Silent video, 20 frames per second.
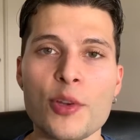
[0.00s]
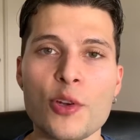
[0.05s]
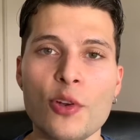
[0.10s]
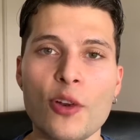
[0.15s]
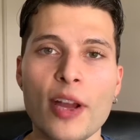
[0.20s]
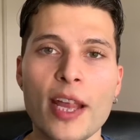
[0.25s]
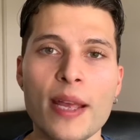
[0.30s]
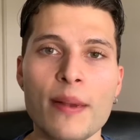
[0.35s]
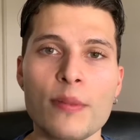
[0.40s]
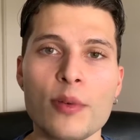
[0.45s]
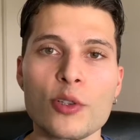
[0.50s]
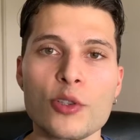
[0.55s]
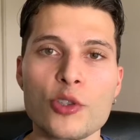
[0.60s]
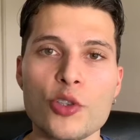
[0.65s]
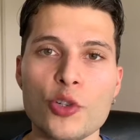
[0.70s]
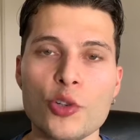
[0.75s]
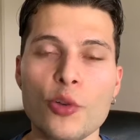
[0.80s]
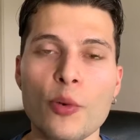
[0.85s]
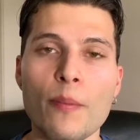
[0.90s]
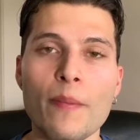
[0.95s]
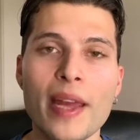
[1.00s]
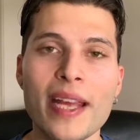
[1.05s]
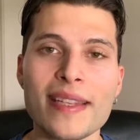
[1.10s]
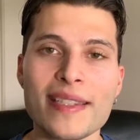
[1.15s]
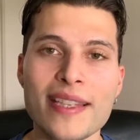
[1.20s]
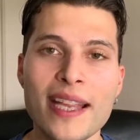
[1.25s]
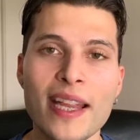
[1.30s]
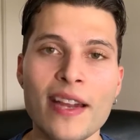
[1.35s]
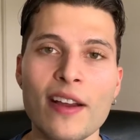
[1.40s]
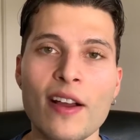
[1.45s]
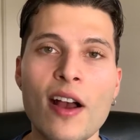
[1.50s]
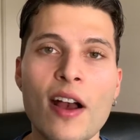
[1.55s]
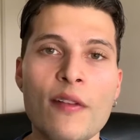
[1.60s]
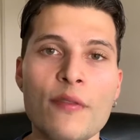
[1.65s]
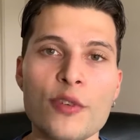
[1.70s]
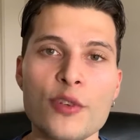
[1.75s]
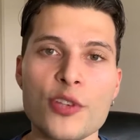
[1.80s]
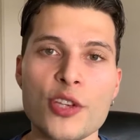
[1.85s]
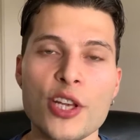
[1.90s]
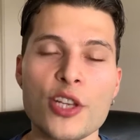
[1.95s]
you're able to maintain a
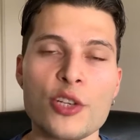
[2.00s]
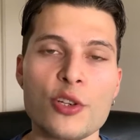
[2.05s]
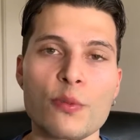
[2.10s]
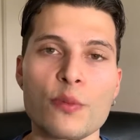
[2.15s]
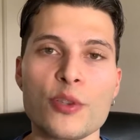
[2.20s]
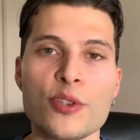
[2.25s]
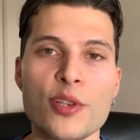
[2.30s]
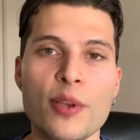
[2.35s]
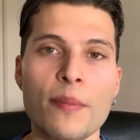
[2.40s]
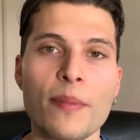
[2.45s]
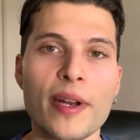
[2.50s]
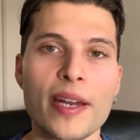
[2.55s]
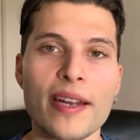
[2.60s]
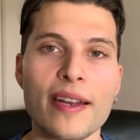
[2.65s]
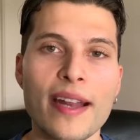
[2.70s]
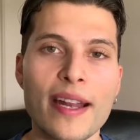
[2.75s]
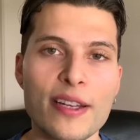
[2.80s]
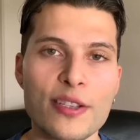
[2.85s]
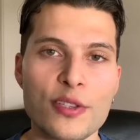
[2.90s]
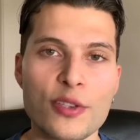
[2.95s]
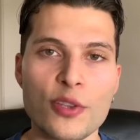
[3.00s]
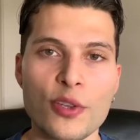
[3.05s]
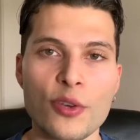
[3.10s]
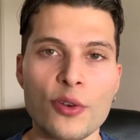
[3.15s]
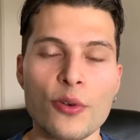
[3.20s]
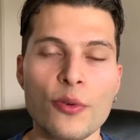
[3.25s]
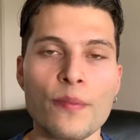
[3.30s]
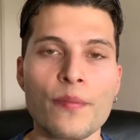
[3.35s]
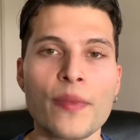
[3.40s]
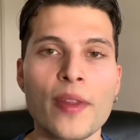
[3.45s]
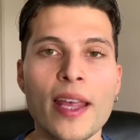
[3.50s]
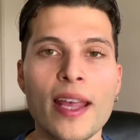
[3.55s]
conversation with somebody next to you.